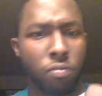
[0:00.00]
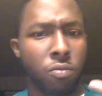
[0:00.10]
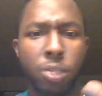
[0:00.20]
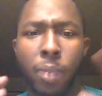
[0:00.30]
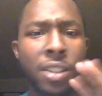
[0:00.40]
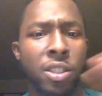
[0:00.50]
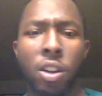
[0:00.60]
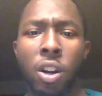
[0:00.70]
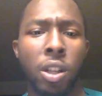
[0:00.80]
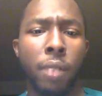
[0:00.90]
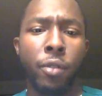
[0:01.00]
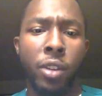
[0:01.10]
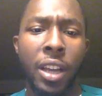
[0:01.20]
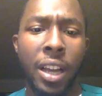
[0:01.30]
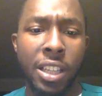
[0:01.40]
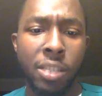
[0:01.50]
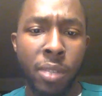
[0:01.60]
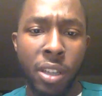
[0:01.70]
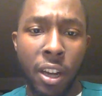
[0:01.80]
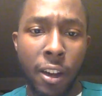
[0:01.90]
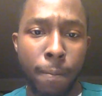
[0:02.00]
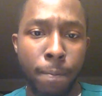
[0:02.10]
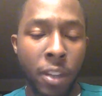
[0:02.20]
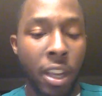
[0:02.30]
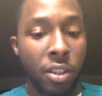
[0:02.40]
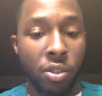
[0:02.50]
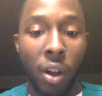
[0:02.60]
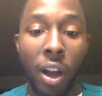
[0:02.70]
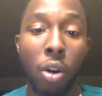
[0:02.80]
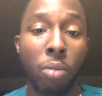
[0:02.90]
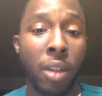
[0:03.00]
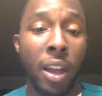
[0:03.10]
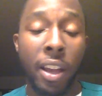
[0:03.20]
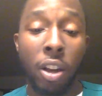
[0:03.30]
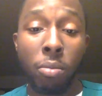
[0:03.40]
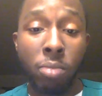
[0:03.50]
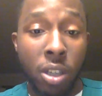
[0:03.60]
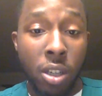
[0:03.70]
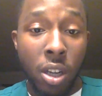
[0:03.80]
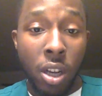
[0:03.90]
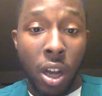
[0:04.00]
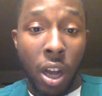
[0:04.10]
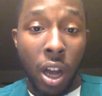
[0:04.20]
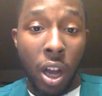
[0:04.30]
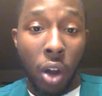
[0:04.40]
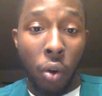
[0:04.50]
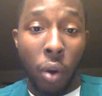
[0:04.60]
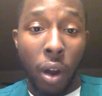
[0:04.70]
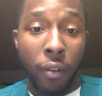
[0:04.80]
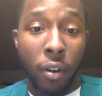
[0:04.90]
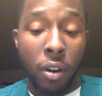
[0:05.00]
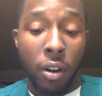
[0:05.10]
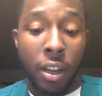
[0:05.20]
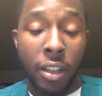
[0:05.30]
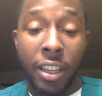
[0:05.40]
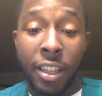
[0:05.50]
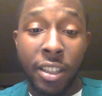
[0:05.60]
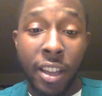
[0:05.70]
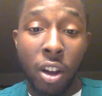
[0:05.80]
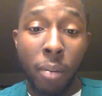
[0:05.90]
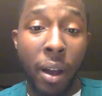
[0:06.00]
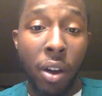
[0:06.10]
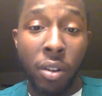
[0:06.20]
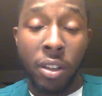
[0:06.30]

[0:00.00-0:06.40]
spice it all up for you guys. But yeah, so I hope that helped whoever it needed to help out,